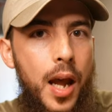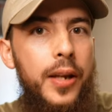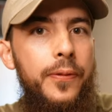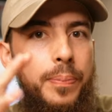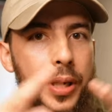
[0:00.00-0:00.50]

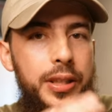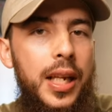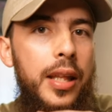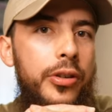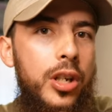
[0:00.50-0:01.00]
I've
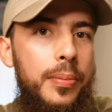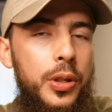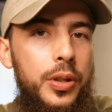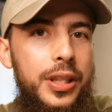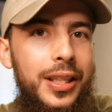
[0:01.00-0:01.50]
put together a
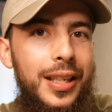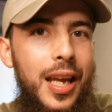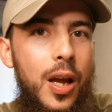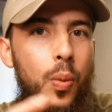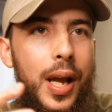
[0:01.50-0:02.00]

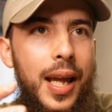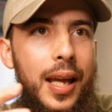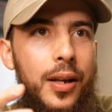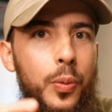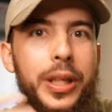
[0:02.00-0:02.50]
community
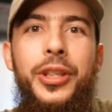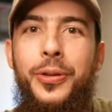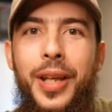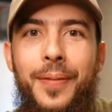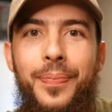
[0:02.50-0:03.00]
where we
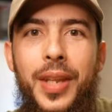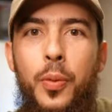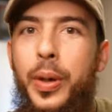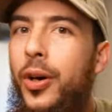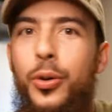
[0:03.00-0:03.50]
do that.
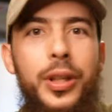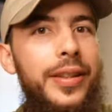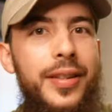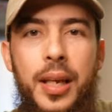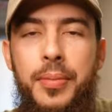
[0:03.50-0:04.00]
We're not
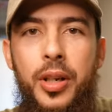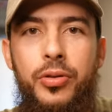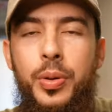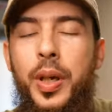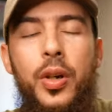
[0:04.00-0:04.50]
all in the same
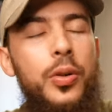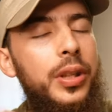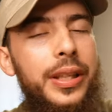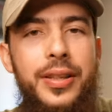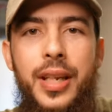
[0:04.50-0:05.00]
country, we're
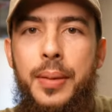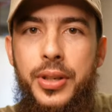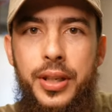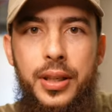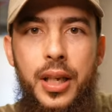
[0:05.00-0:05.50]
not all in the
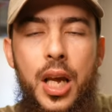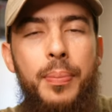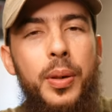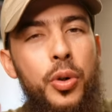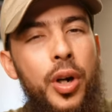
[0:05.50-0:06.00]
same city,
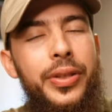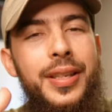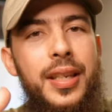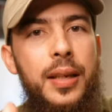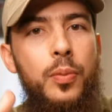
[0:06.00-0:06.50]
but we're
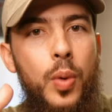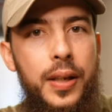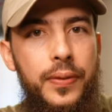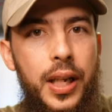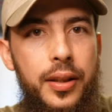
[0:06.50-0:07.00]
on the same
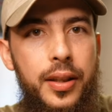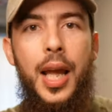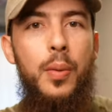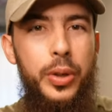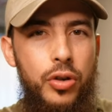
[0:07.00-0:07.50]

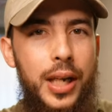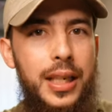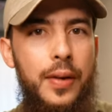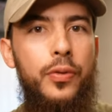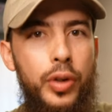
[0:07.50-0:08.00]
wavelength. And we
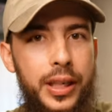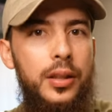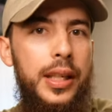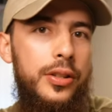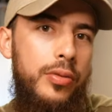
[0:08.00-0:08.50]
try to have
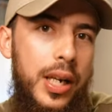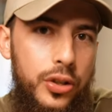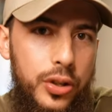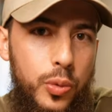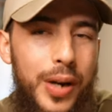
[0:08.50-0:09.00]
real
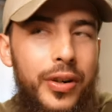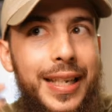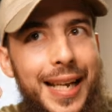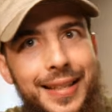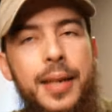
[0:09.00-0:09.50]
interactions
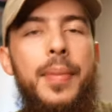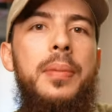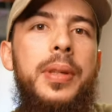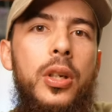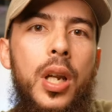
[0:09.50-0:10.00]
where, yes, it
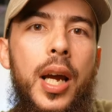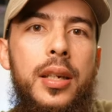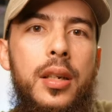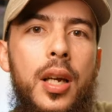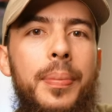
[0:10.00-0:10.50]
may be
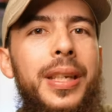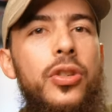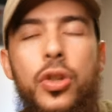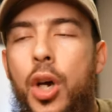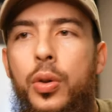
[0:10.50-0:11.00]
online,
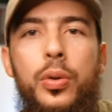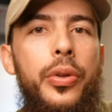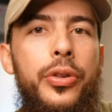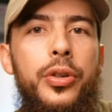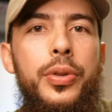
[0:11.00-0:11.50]
but it's not
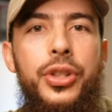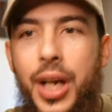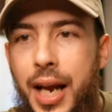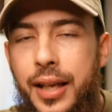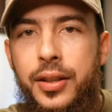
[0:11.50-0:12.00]
all through
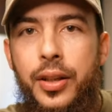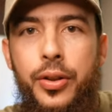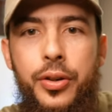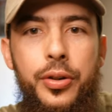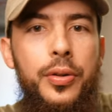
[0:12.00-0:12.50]
chat
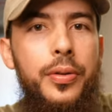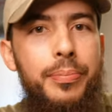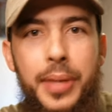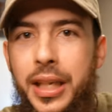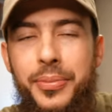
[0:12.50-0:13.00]
and
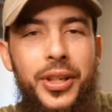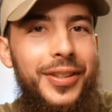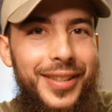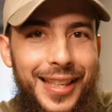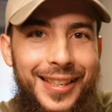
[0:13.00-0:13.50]
through
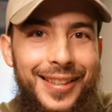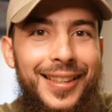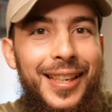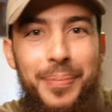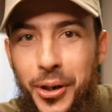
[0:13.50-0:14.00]
memes and
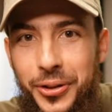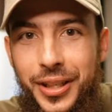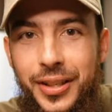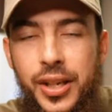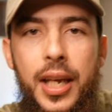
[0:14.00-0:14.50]
stickers and
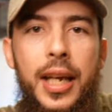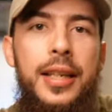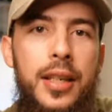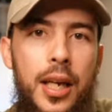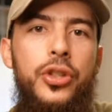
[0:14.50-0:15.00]
emojis.
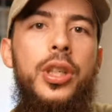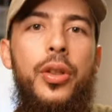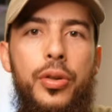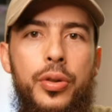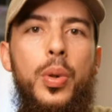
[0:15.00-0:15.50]
It's
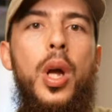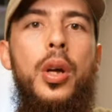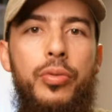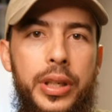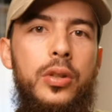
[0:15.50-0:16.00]
actually through
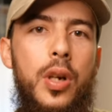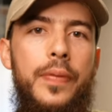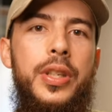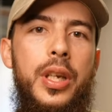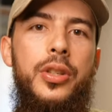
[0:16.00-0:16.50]
real
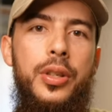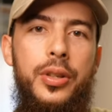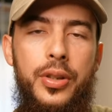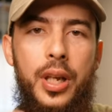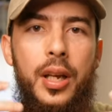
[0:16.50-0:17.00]

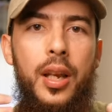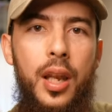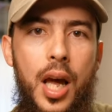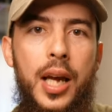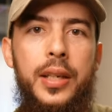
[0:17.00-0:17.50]
conversations,
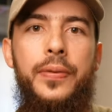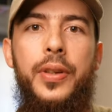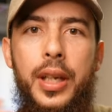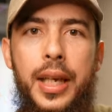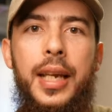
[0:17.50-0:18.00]

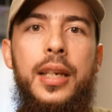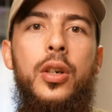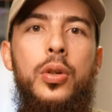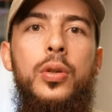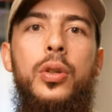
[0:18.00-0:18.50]
live
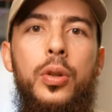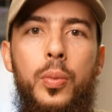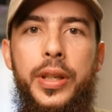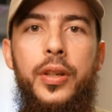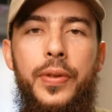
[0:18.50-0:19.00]
in a
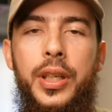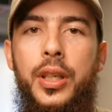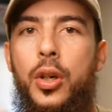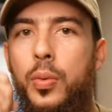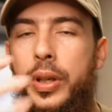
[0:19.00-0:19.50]
call with your
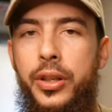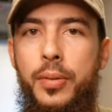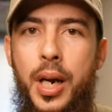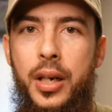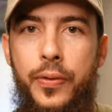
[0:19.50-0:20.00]
video,
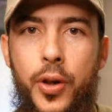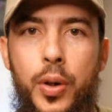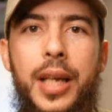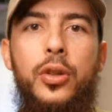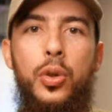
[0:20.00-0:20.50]
with your
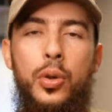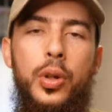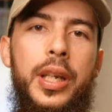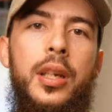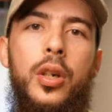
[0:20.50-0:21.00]
microphone, and
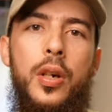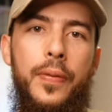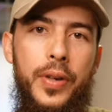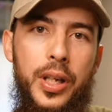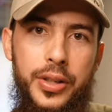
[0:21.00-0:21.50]
talking and
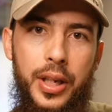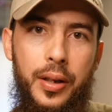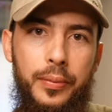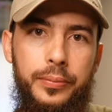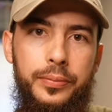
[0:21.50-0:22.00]

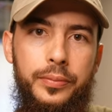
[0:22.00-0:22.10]
conversing.